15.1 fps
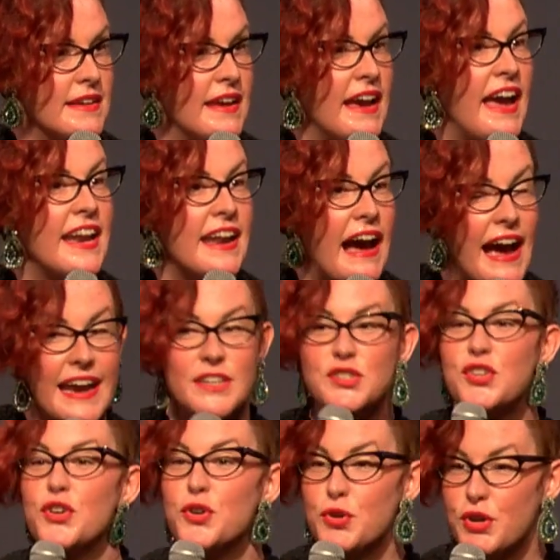And I
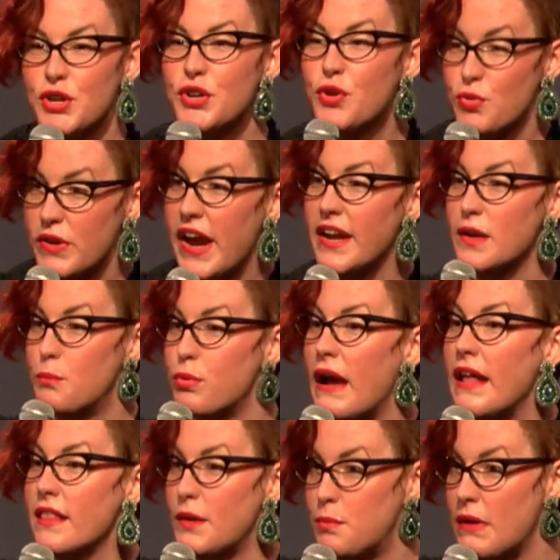too could create a
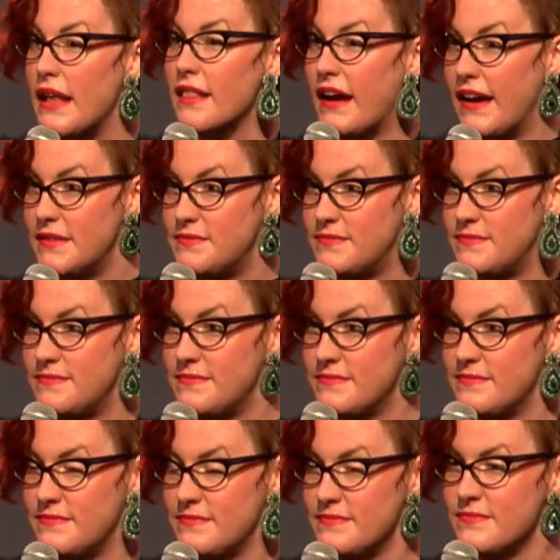brella.
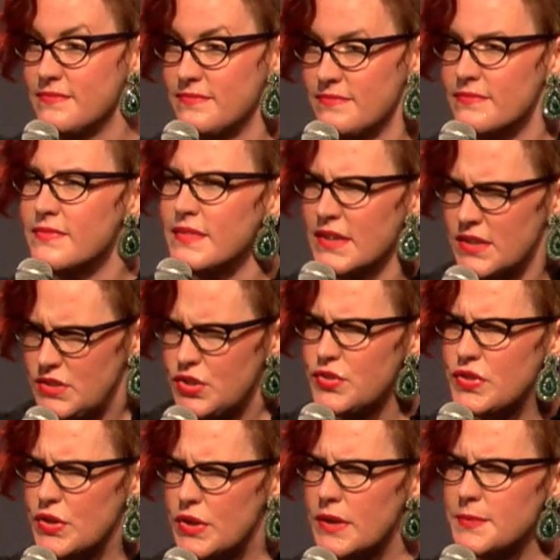Do you
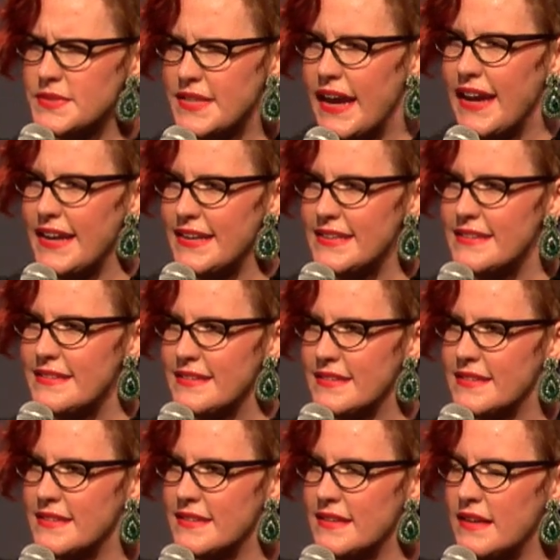see what I'm saying?
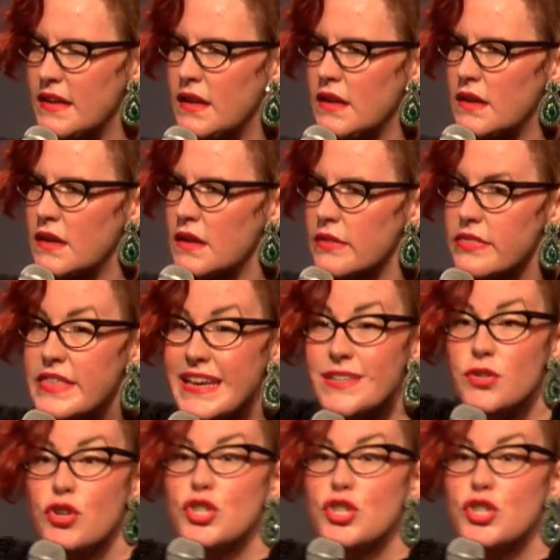These are